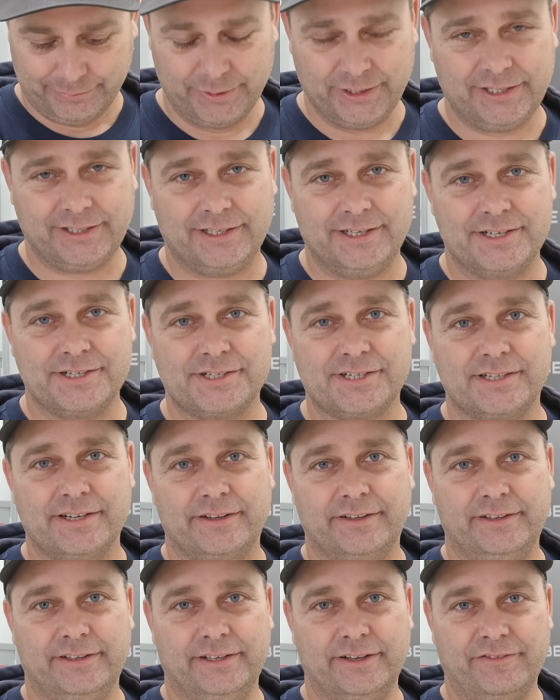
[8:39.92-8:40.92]
because
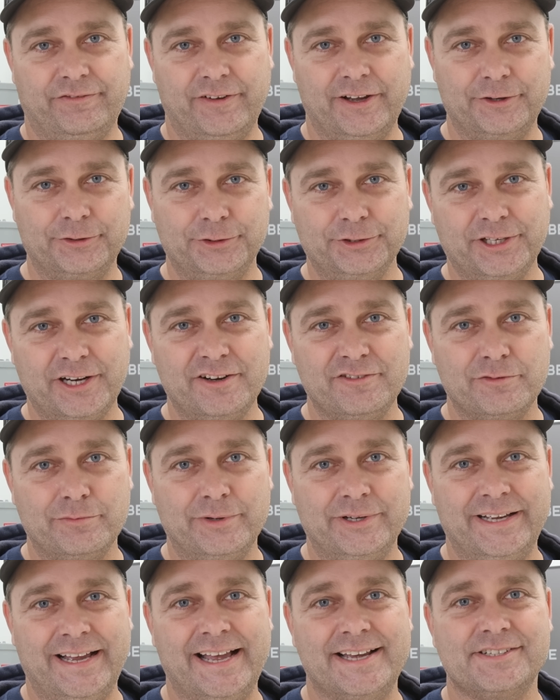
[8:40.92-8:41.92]
the federal
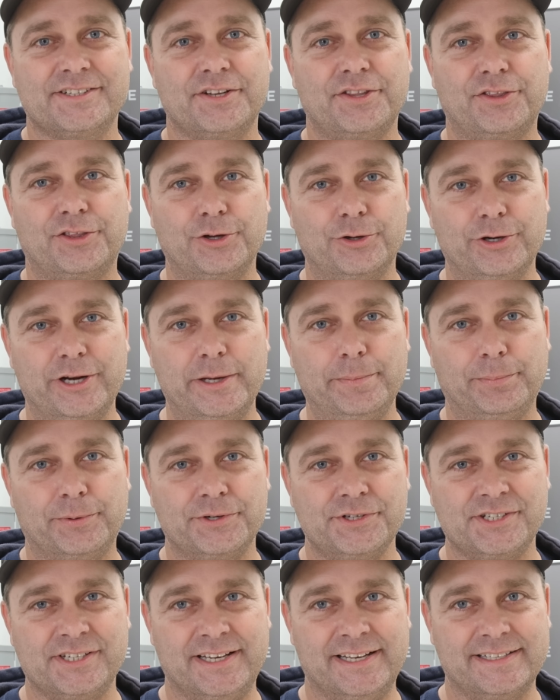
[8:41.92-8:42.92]
government has a
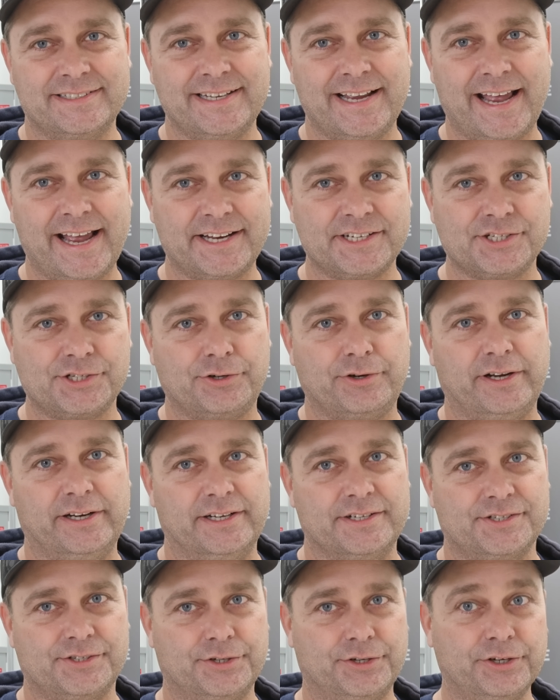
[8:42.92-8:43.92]
30% tax
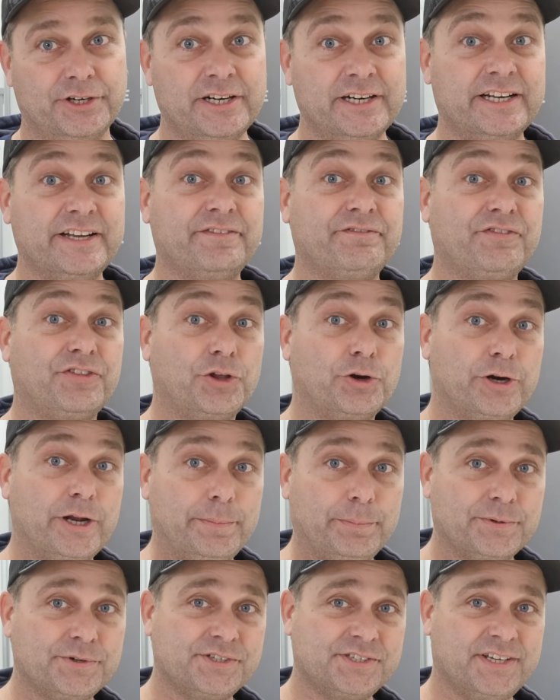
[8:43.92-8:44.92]
credit. So they're going to give
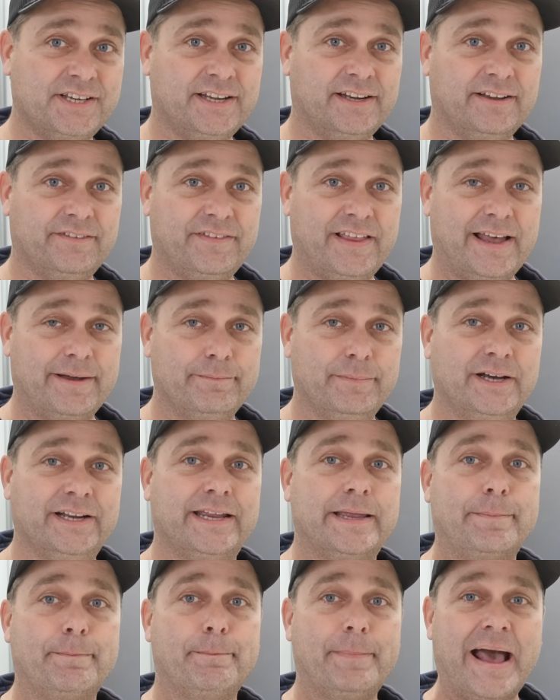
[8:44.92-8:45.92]
30% of that
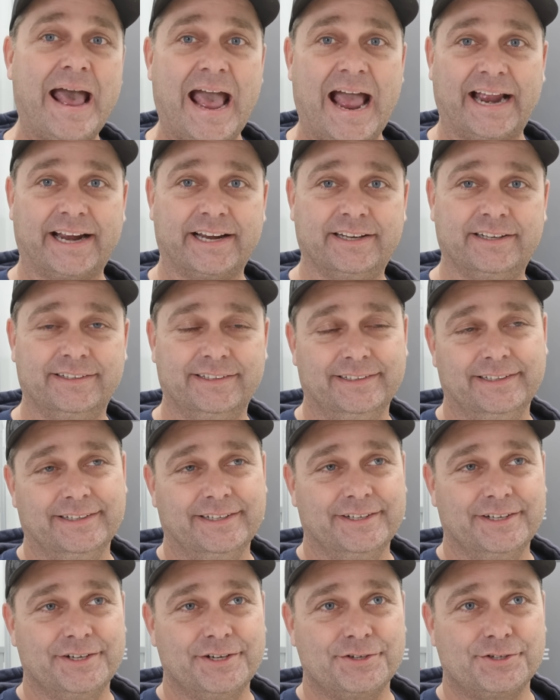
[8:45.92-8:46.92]
money back.
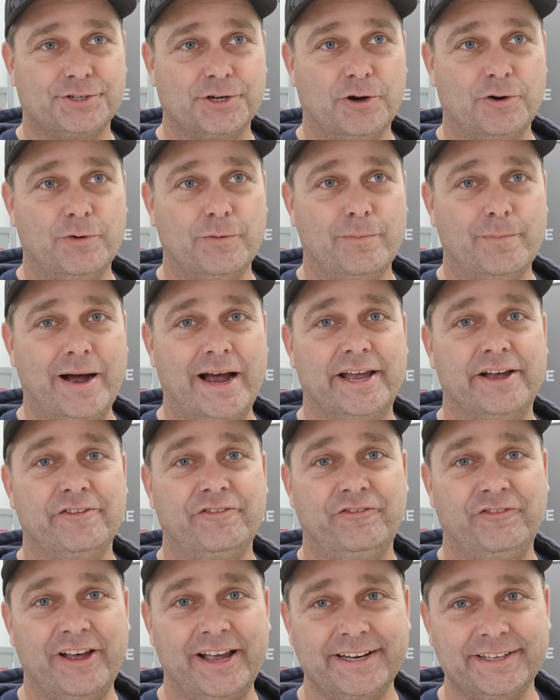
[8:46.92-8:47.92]
So my
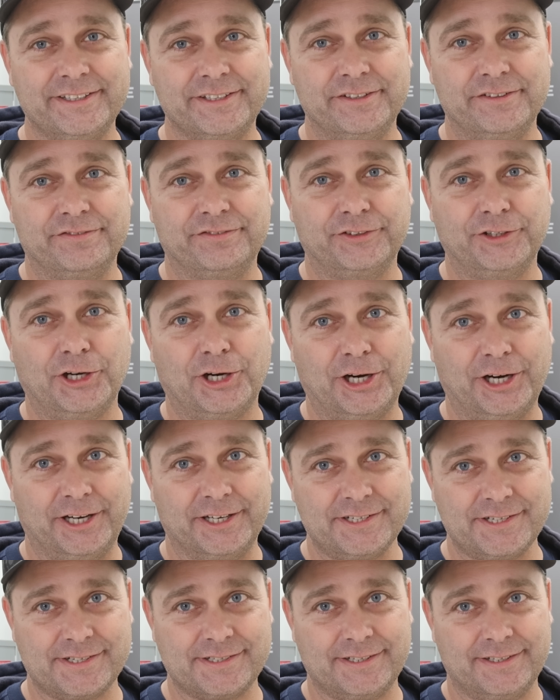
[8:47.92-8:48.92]
effective
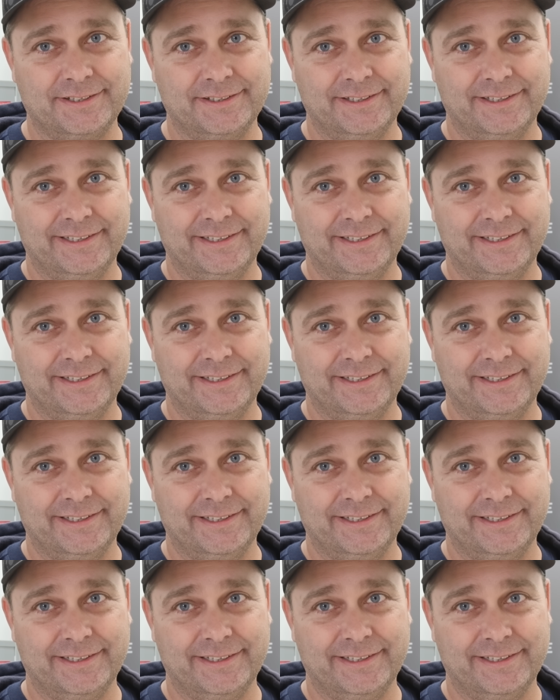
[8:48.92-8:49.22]
cost